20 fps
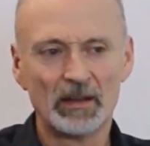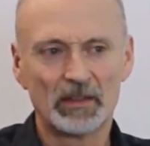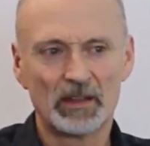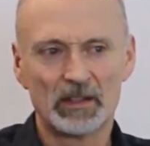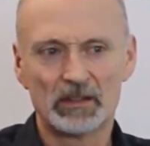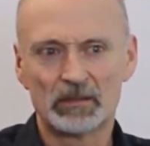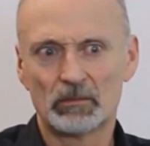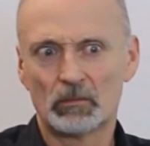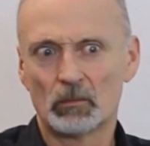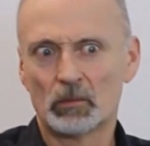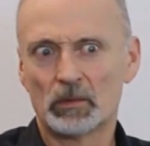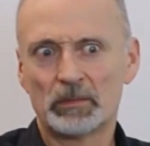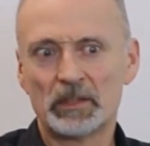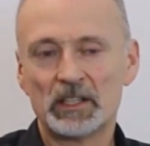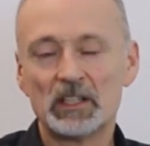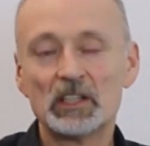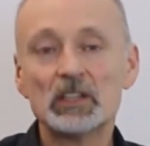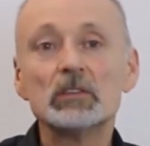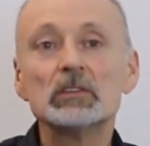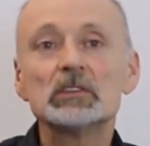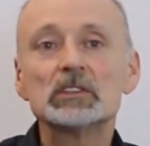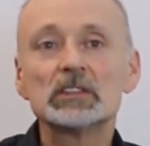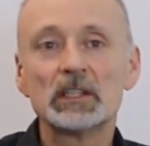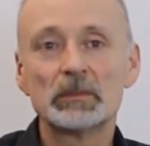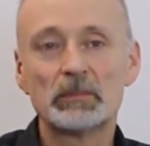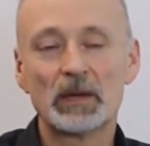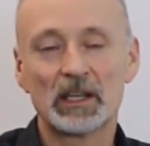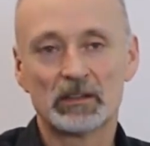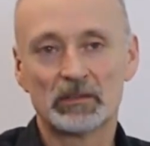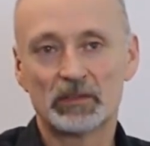that would be hugely
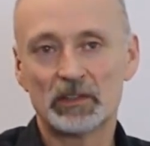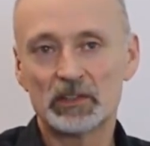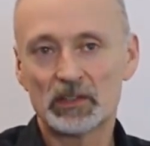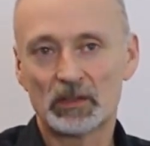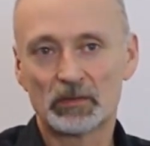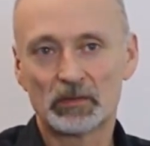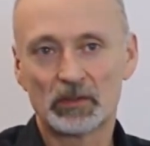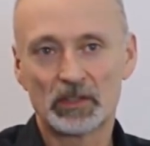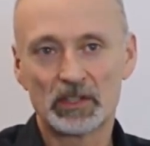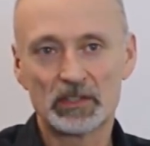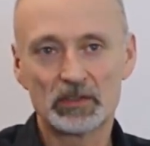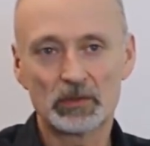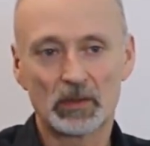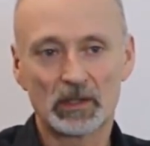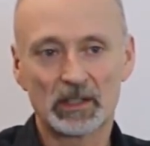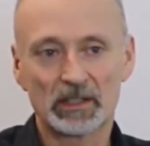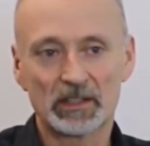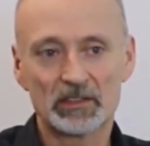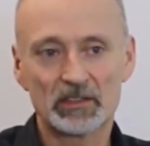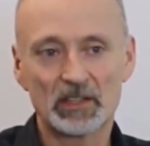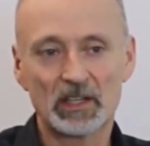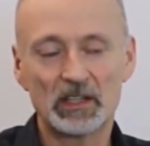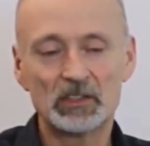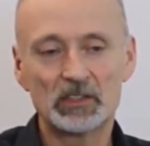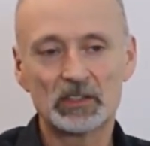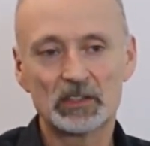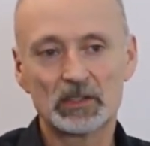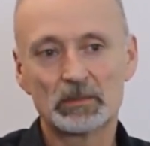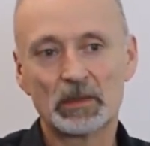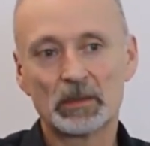beneficial for these
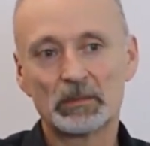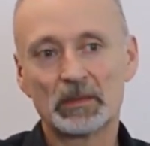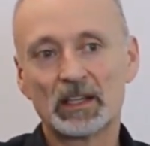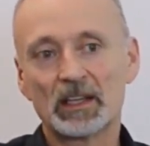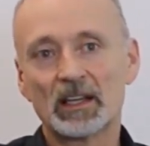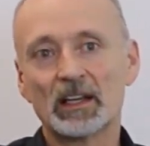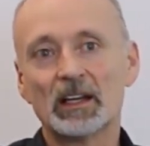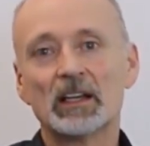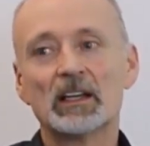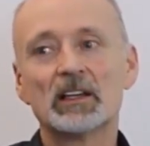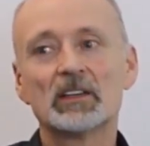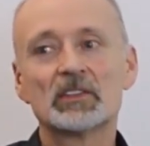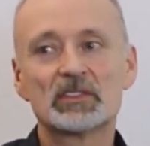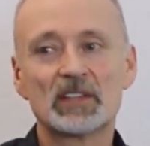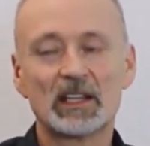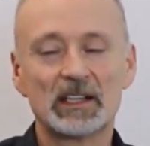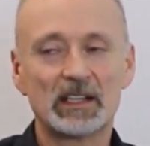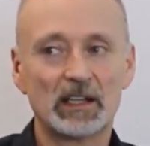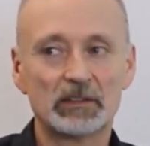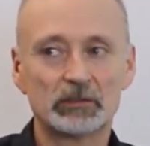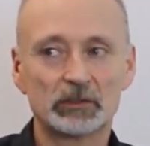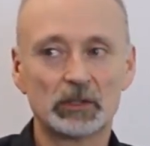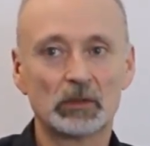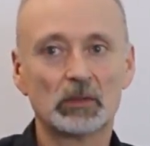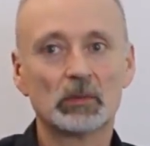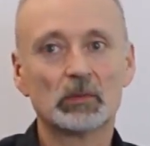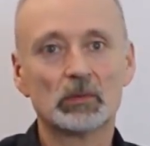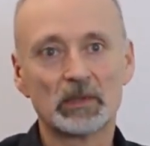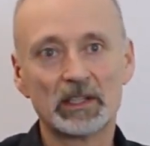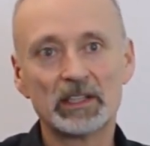organizations, but because they'd have to
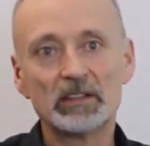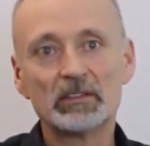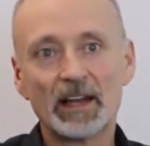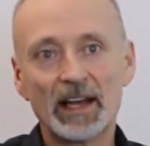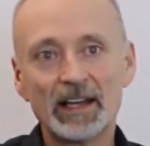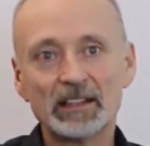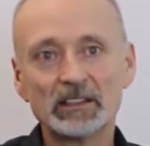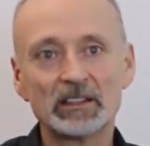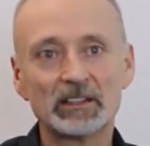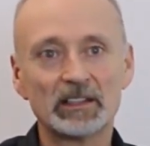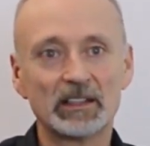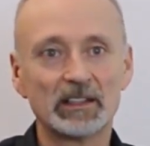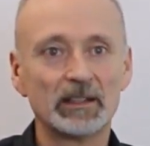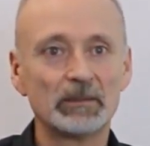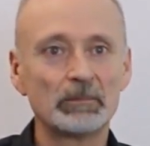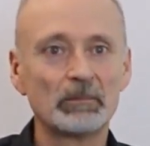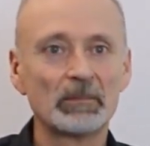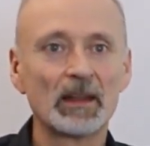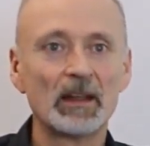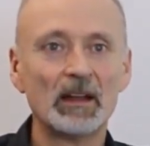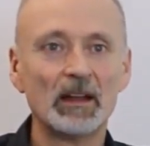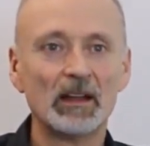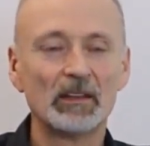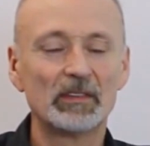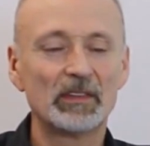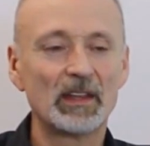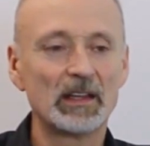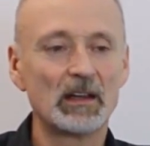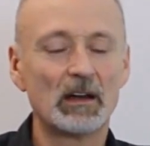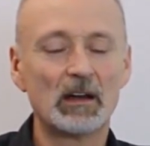revalidate,
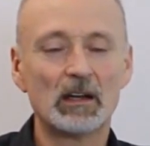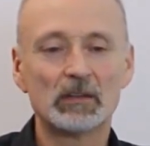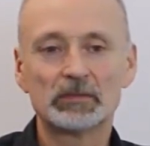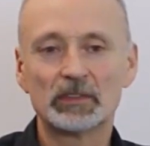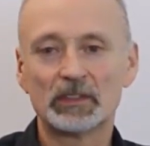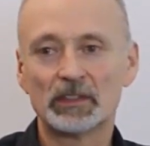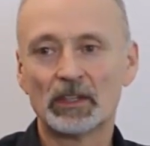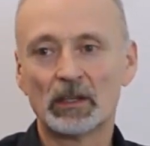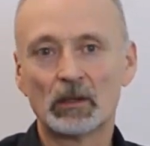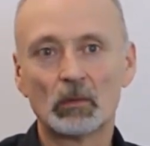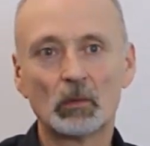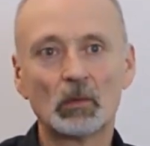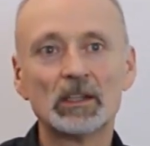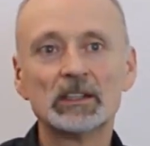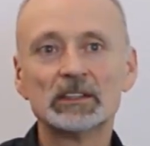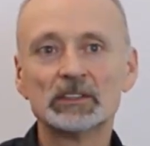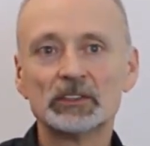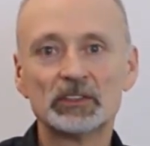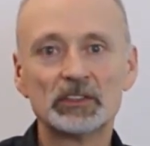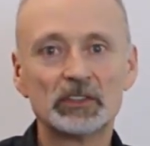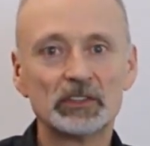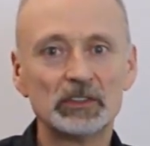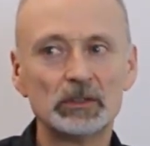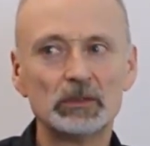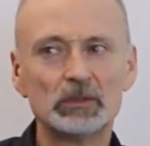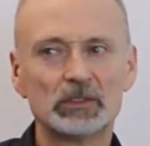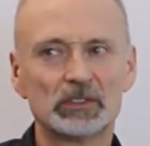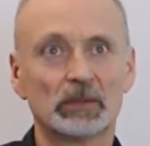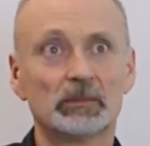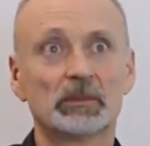they often are one,
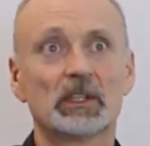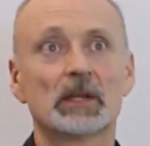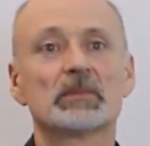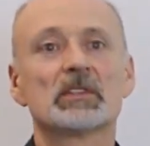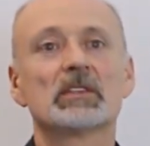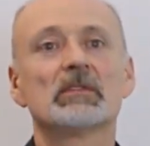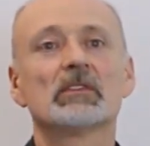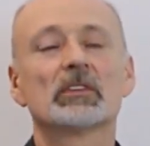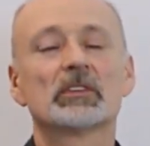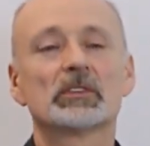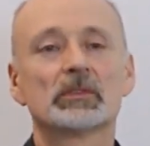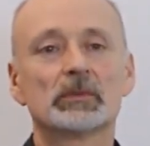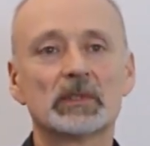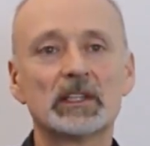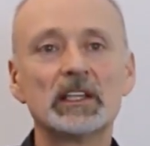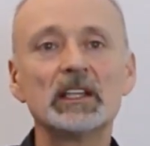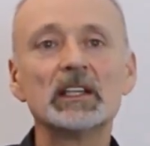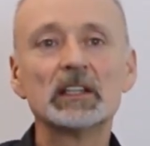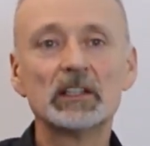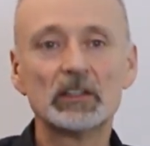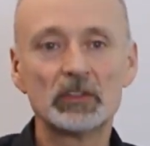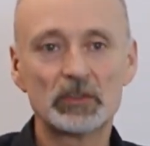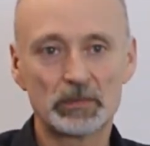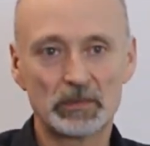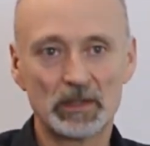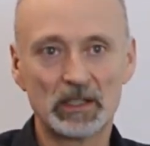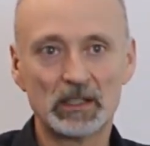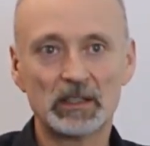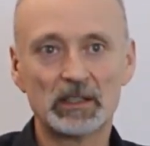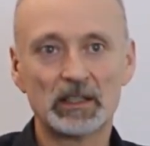two, sometimes even three years
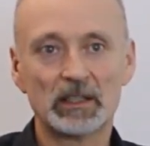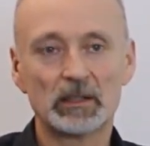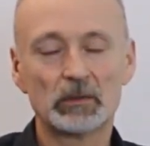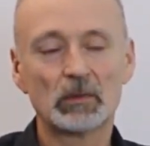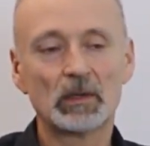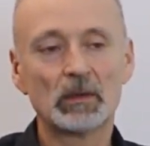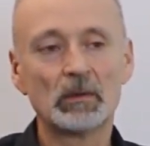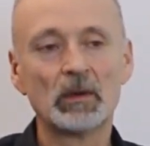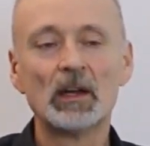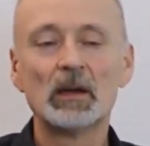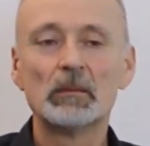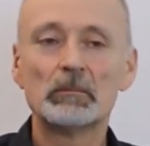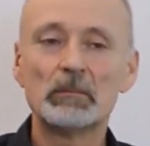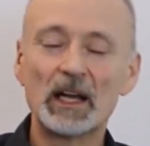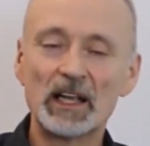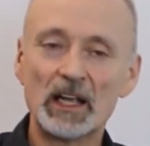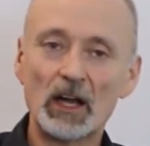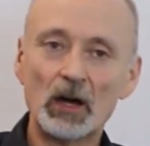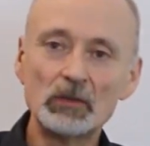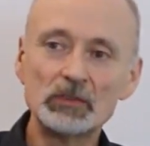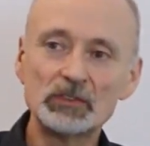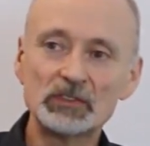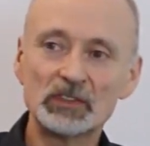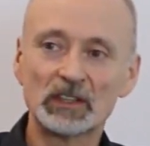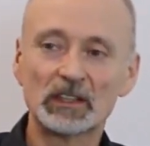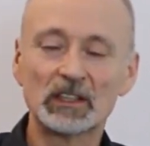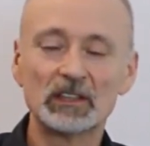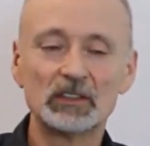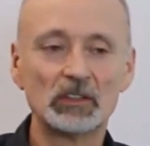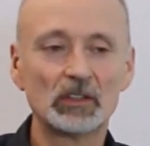behind. Well, by
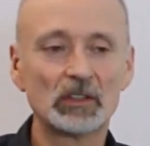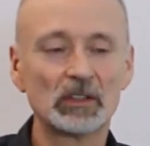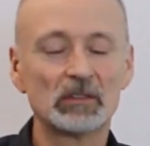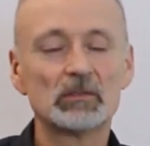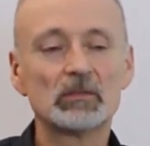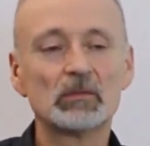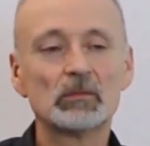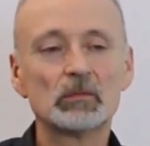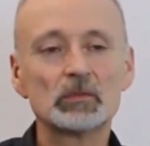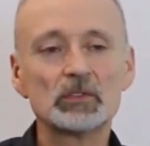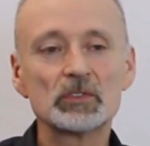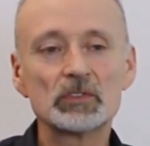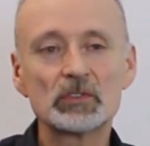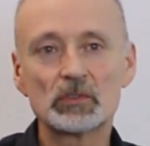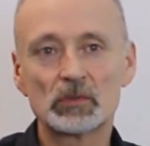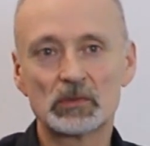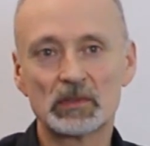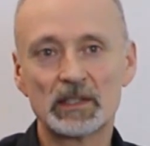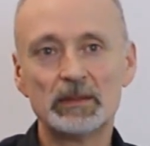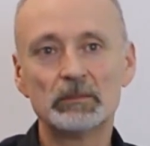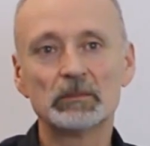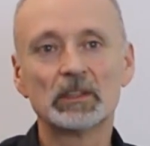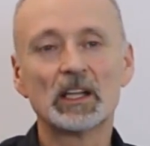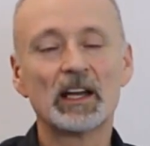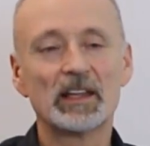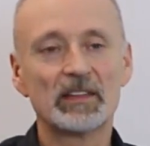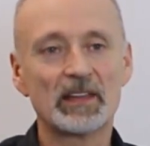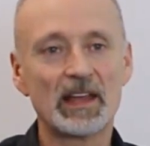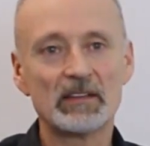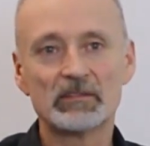hosting it, you can
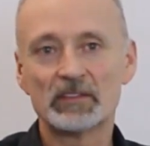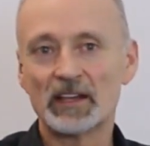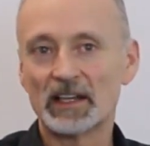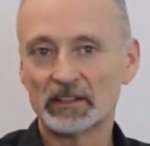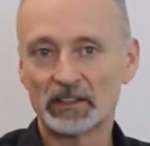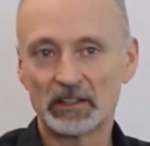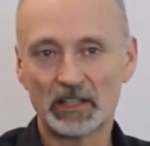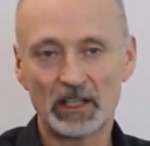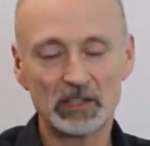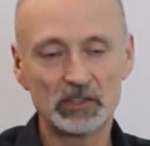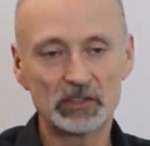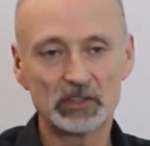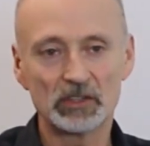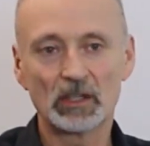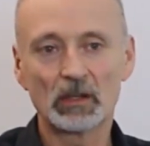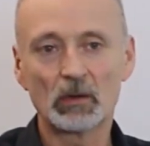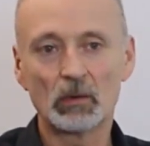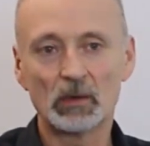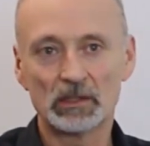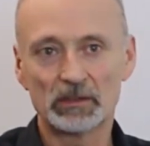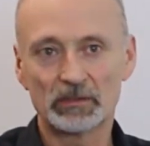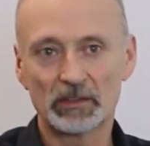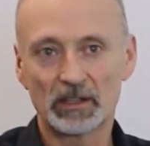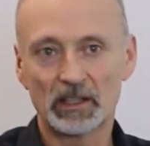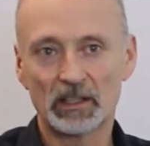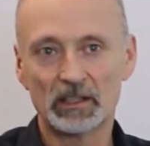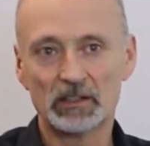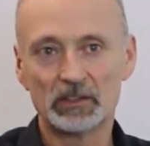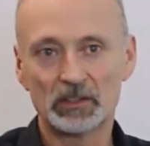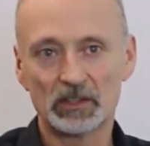streamline that validation and
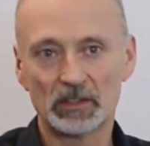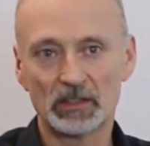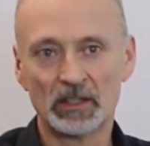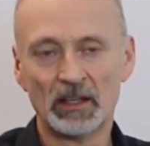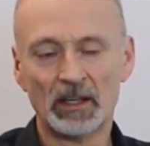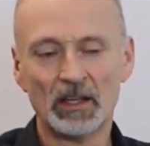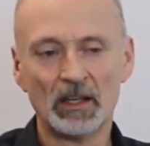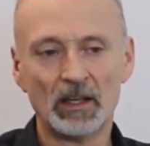qualification.